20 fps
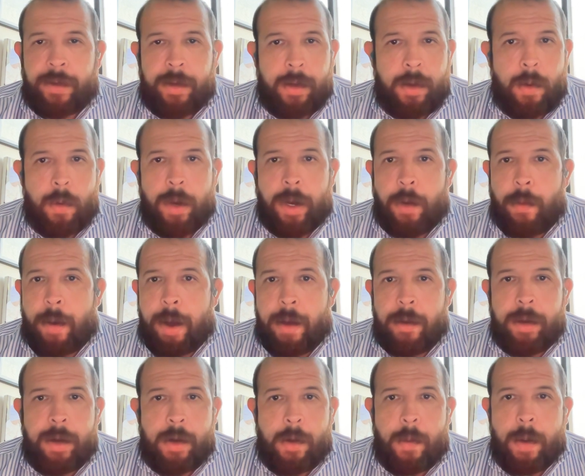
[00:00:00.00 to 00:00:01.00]
going
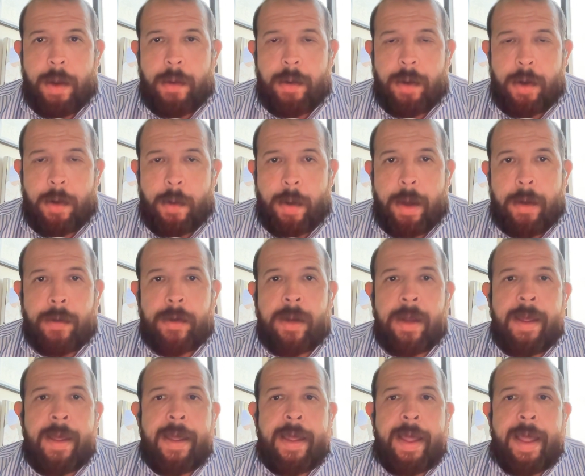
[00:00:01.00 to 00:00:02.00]
around and around and around.
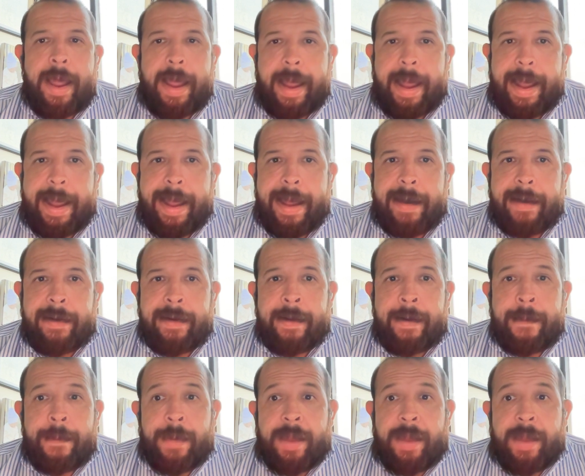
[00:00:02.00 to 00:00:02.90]
And